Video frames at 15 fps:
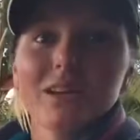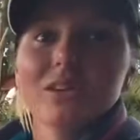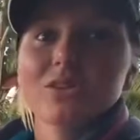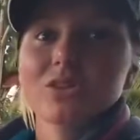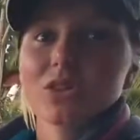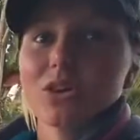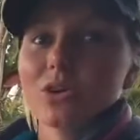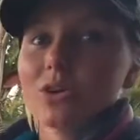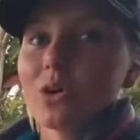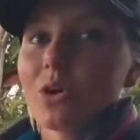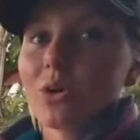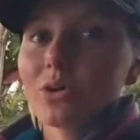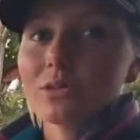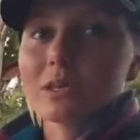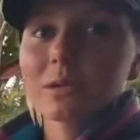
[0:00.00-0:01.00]
So you
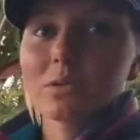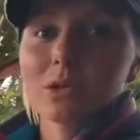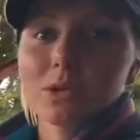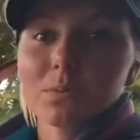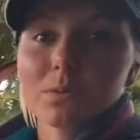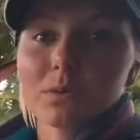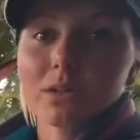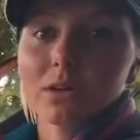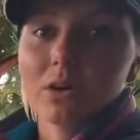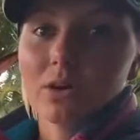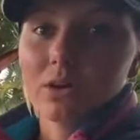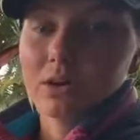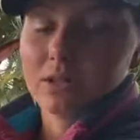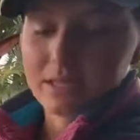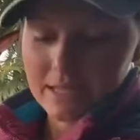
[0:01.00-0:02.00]
only want to put it
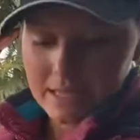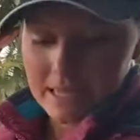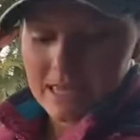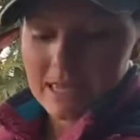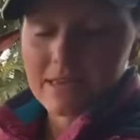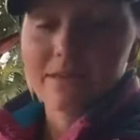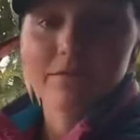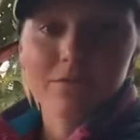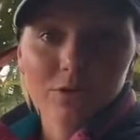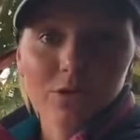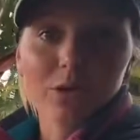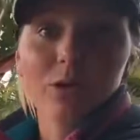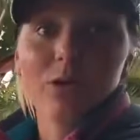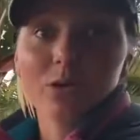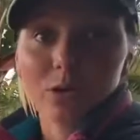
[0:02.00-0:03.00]
on if
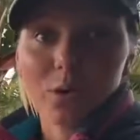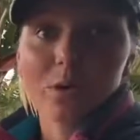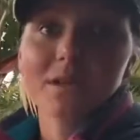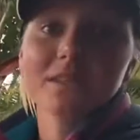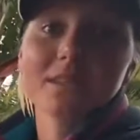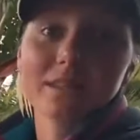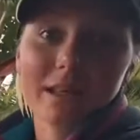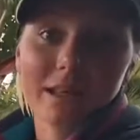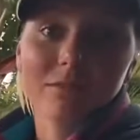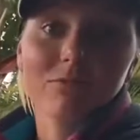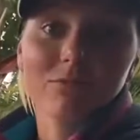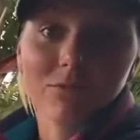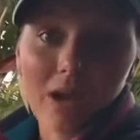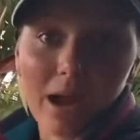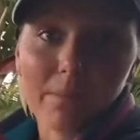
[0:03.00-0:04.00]
you're going to then
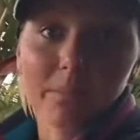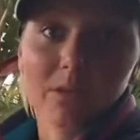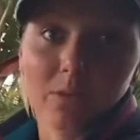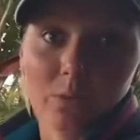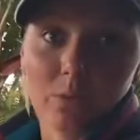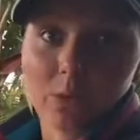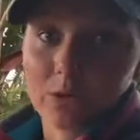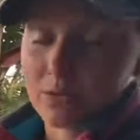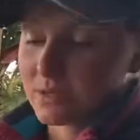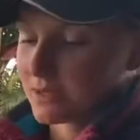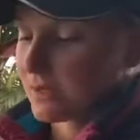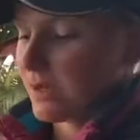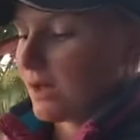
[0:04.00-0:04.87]
wrap the wound.